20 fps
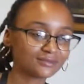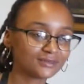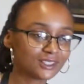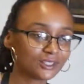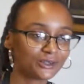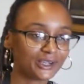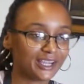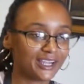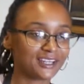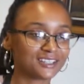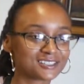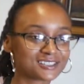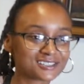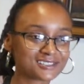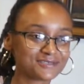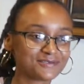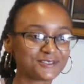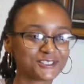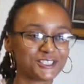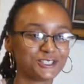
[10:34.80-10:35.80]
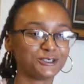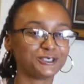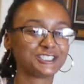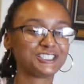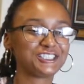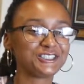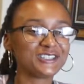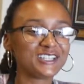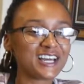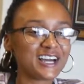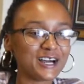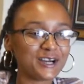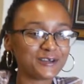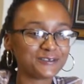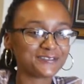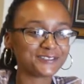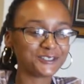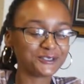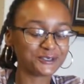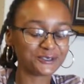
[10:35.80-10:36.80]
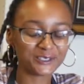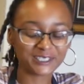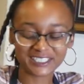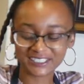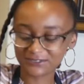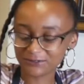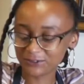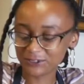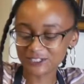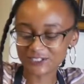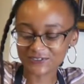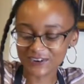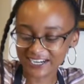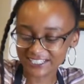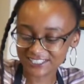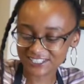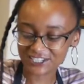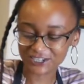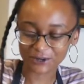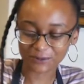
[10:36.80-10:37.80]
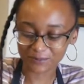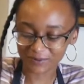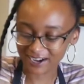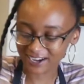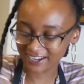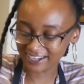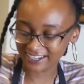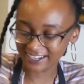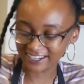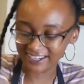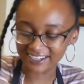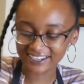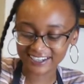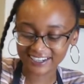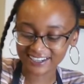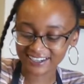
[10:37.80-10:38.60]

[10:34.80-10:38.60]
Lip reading: Who cares? Do what you love. Do what feels right to your body.